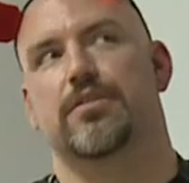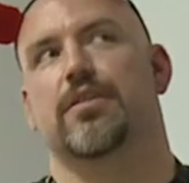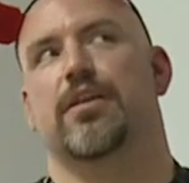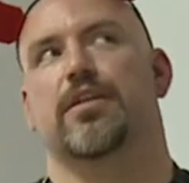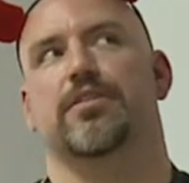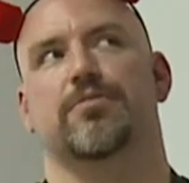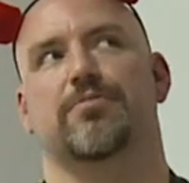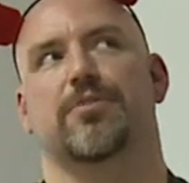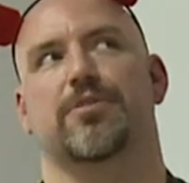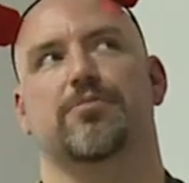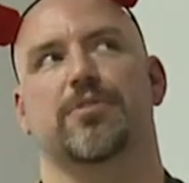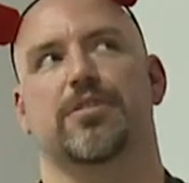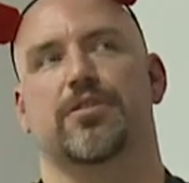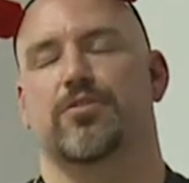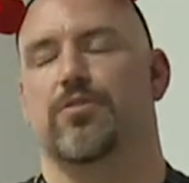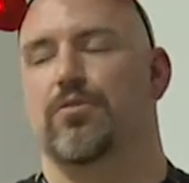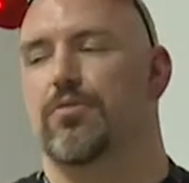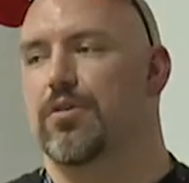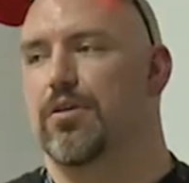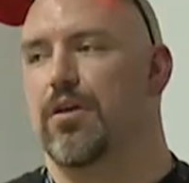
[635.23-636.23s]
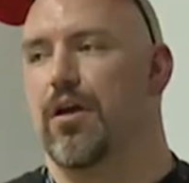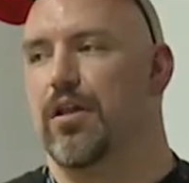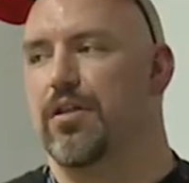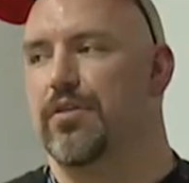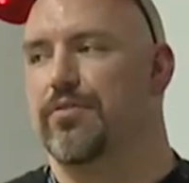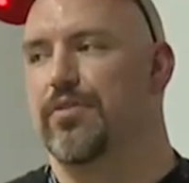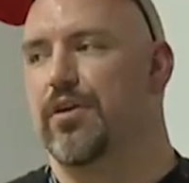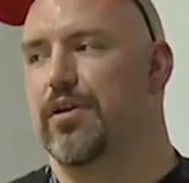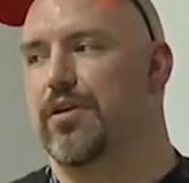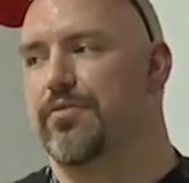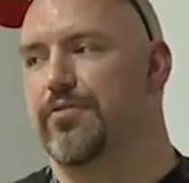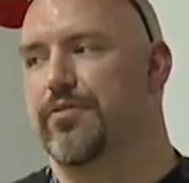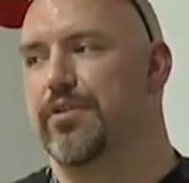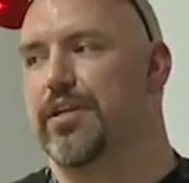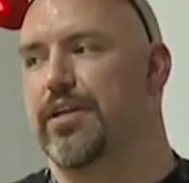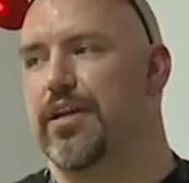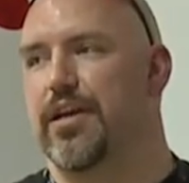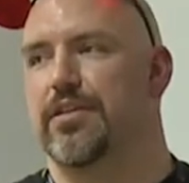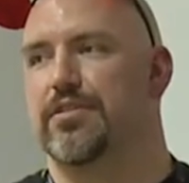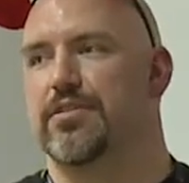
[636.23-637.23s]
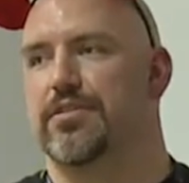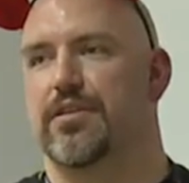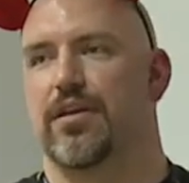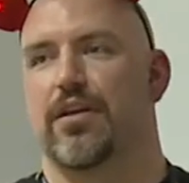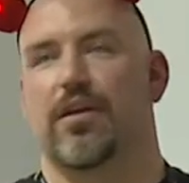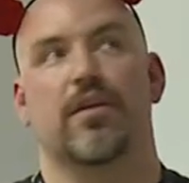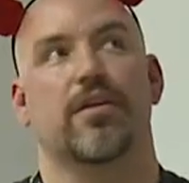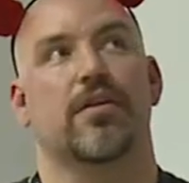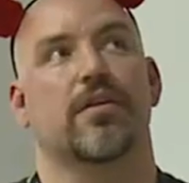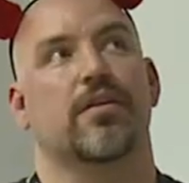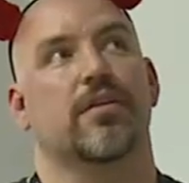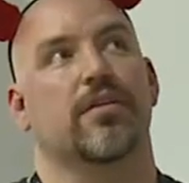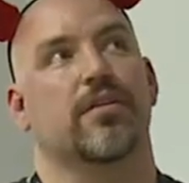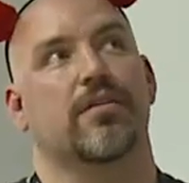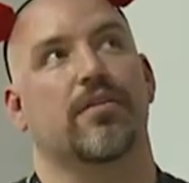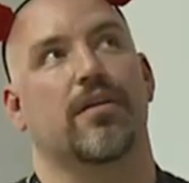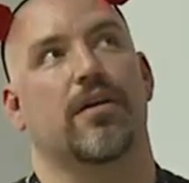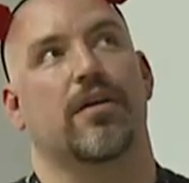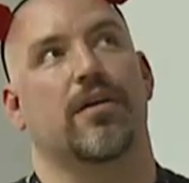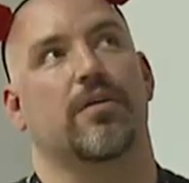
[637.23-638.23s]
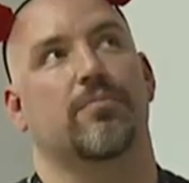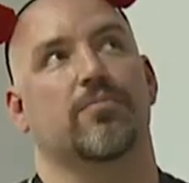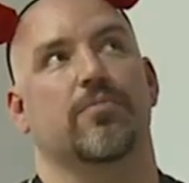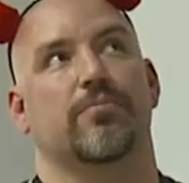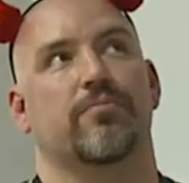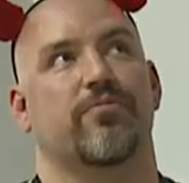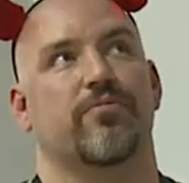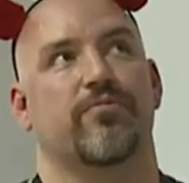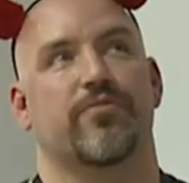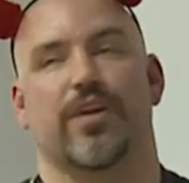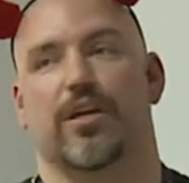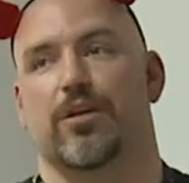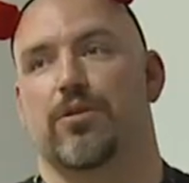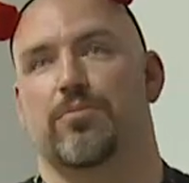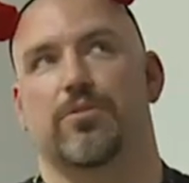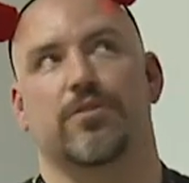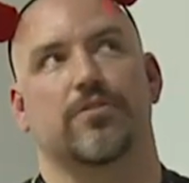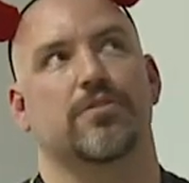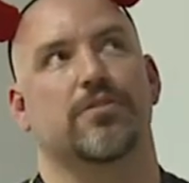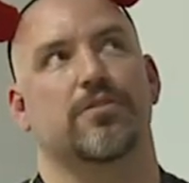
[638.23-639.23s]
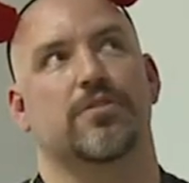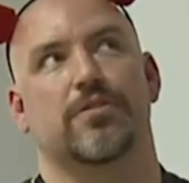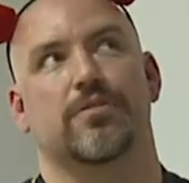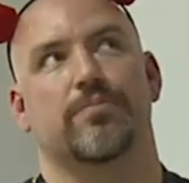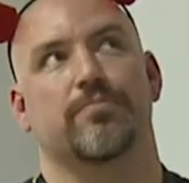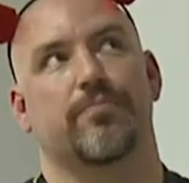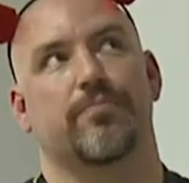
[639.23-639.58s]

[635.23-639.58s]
That's where we store all of our FreeNAS variables.